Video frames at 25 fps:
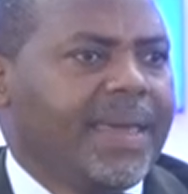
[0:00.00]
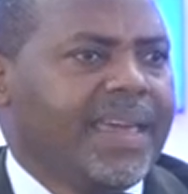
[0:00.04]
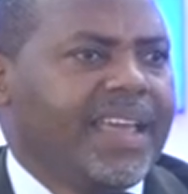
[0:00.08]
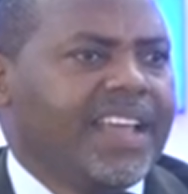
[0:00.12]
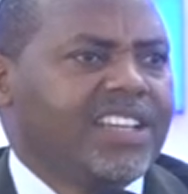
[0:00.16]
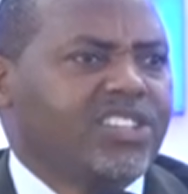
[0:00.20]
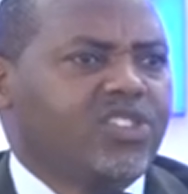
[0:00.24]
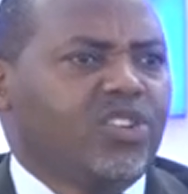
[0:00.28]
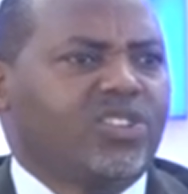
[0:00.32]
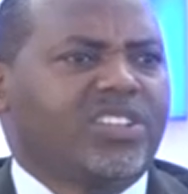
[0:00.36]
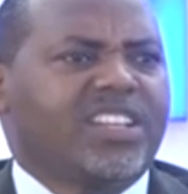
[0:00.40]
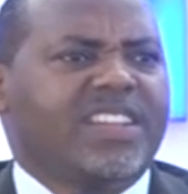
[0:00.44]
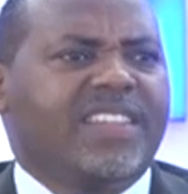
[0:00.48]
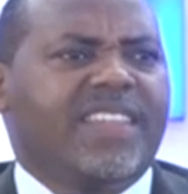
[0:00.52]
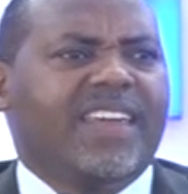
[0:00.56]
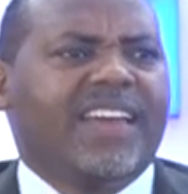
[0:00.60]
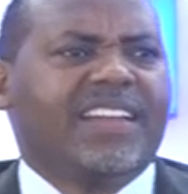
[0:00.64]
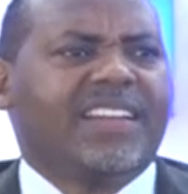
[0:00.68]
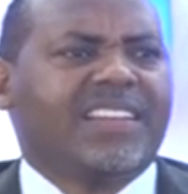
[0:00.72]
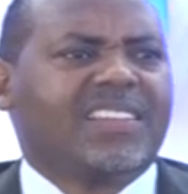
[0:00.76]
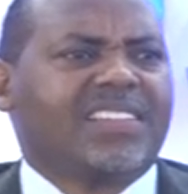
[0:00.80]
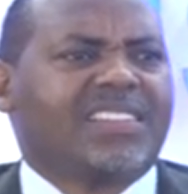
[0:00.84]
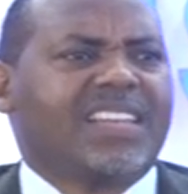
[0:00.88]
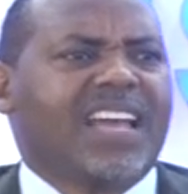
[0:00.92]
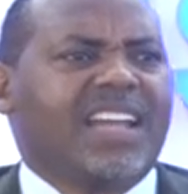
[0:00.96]
It's not in the
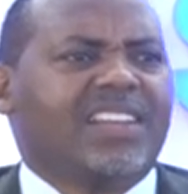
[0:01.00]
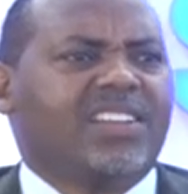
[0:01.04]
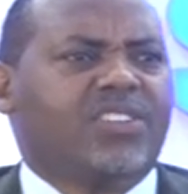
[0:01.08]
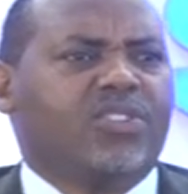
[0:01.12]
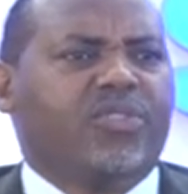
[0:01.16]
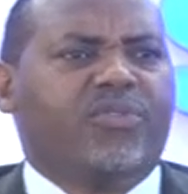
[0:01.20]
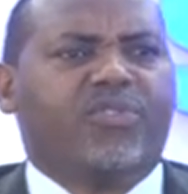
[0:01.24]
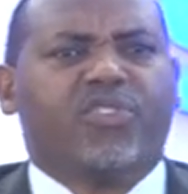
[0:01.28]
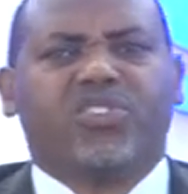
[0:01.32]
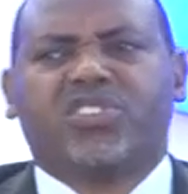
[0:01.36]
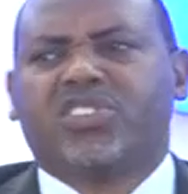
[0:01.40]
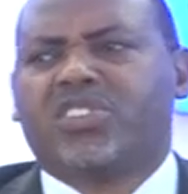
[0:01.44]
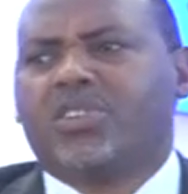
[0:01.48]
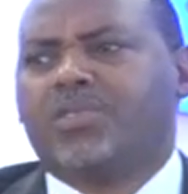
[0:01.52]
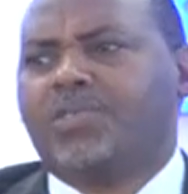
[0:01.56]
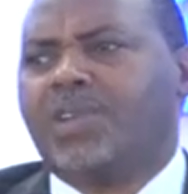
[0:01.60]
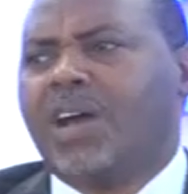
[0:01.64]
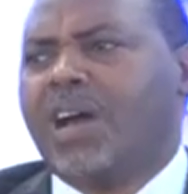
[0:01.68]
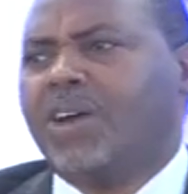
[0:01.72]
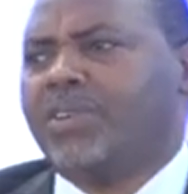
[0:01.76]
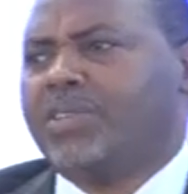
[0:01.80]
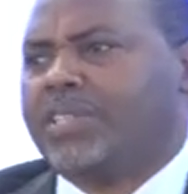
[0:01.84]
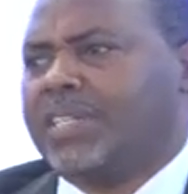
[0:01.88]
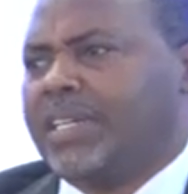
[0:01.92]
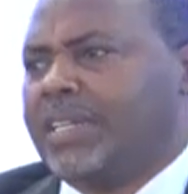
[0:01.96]
understanding of your
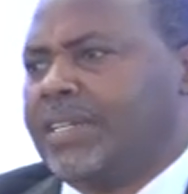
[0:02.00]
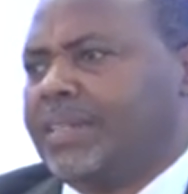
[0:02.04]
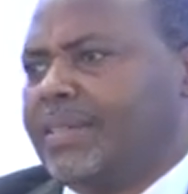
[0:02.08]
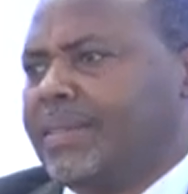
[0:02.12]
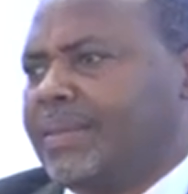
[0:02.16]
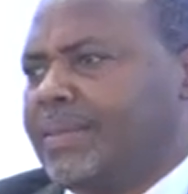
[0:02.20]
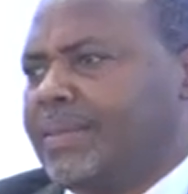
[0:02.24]
surrounding.